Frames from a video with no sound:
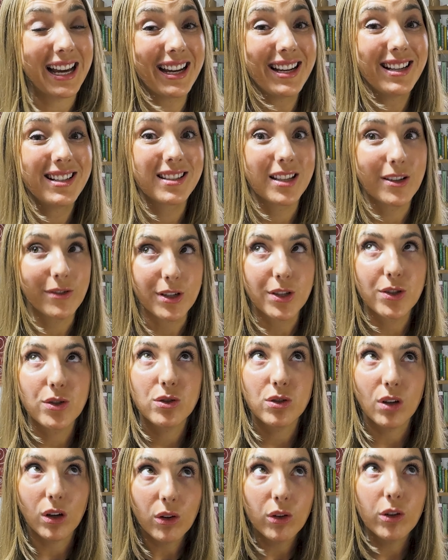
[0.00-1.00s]
case, there are
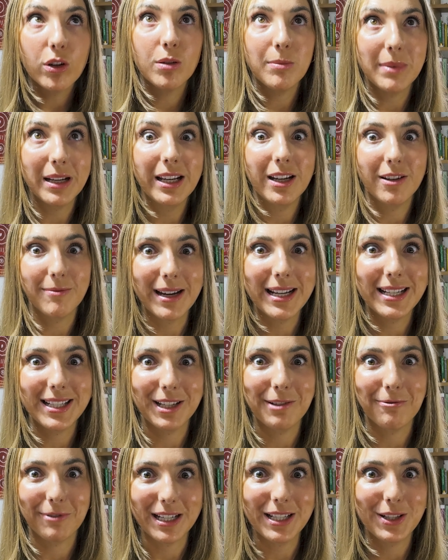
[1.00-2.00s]
so many
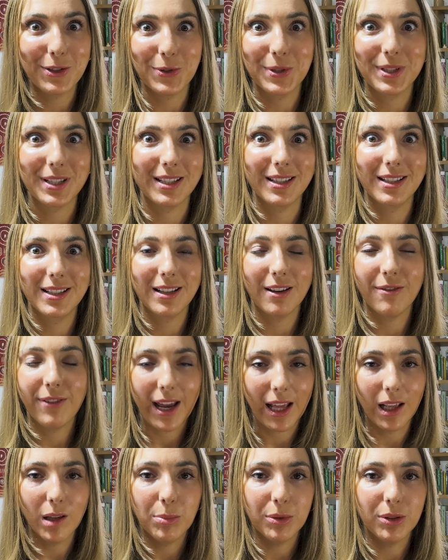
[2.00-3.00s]
amazing resources
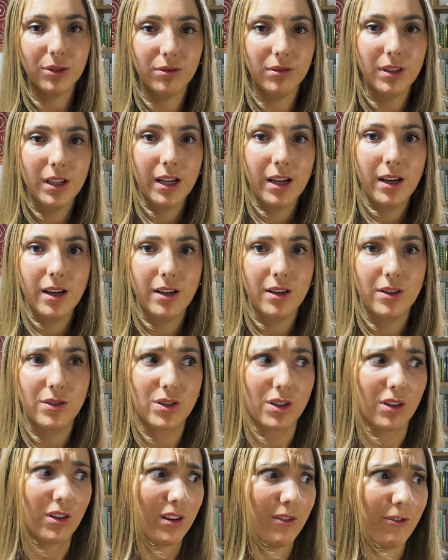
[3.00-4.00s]
available.
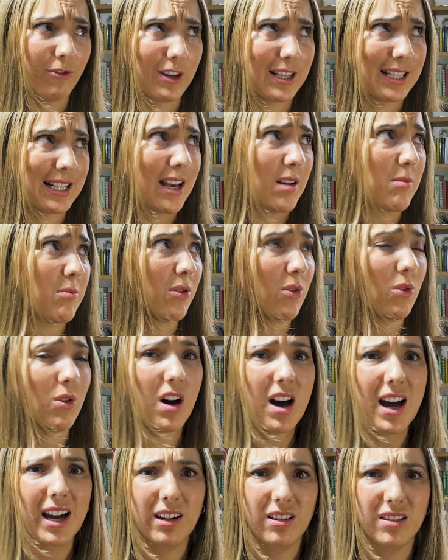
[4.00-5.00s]
So, for
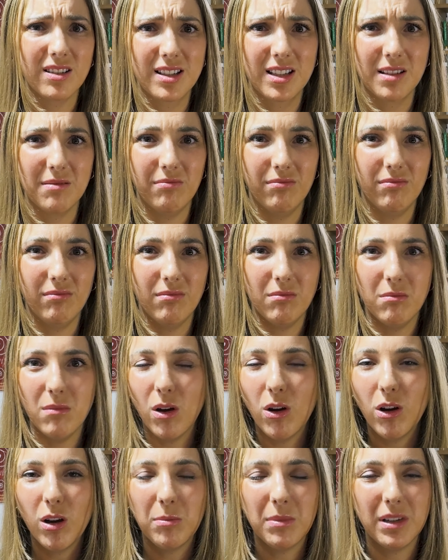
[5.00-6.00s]
example, I got some
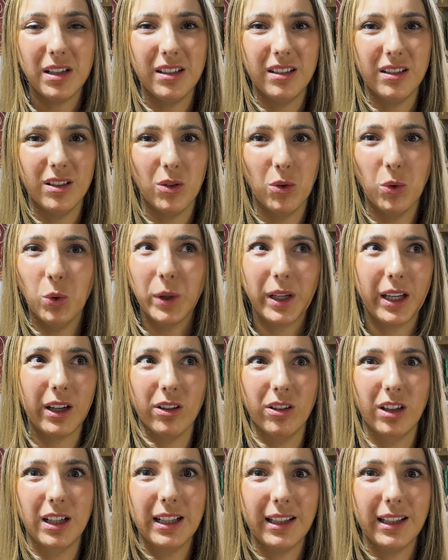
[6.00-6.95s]
murmur audio